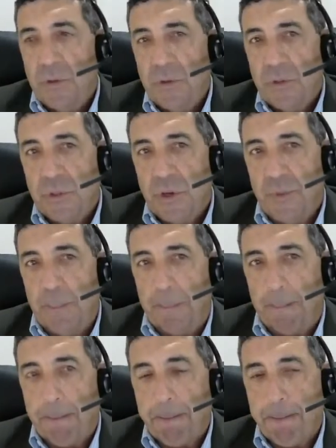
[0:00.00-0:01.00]
So
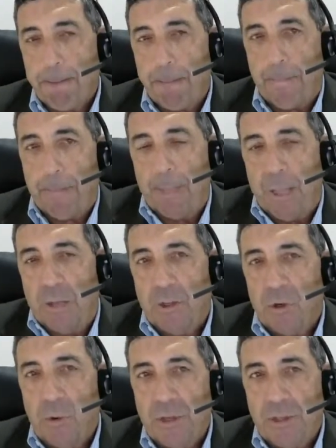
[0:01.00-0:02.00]
the
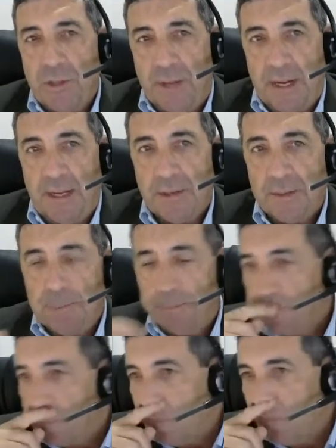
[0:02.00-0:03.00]
question then is,
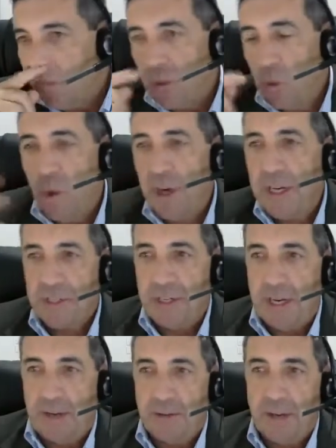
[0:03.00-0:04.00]
to what
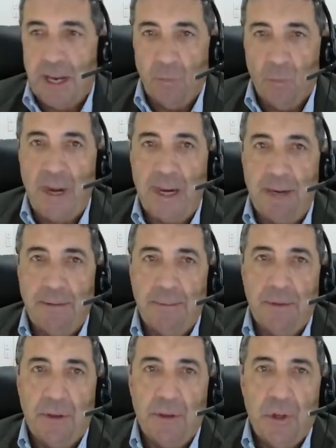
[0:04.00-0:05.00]
extent and
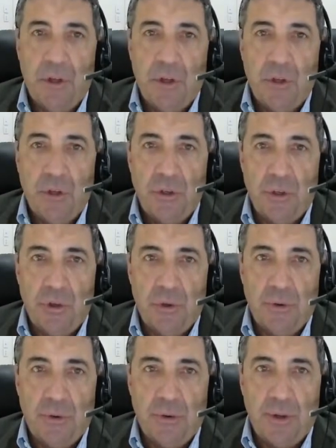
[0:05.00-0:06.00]
when
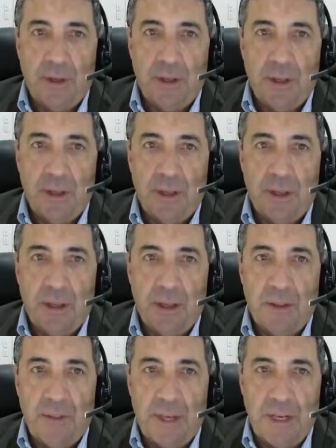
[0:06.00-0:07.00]
do
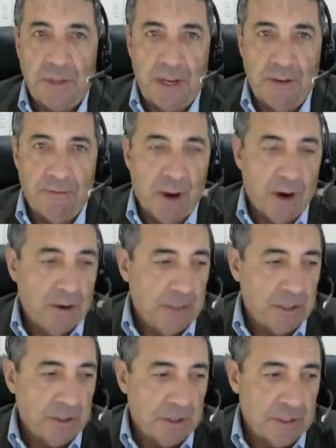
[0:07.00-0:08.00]
these
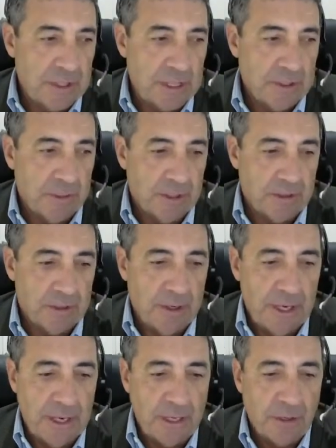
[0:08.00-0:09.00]
environmental assessments
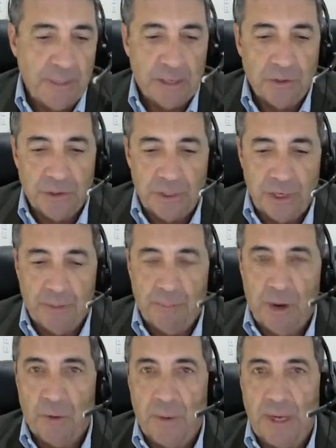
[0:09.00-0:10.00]
need to be considered
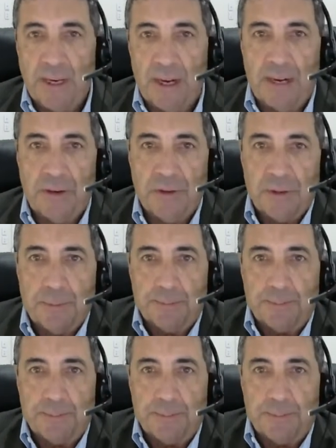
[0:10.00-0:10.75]
by regulators?